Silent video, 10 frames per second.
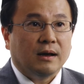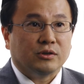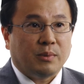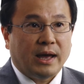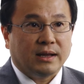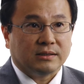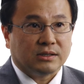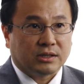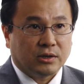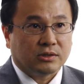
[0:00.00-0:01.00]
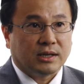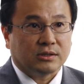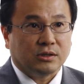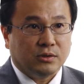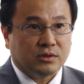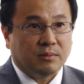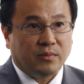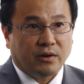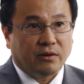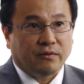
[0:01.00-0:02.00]
Japan has the skill sets to use them
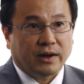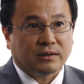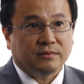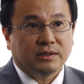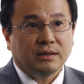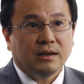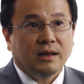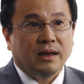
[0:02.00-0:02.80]
very effectively.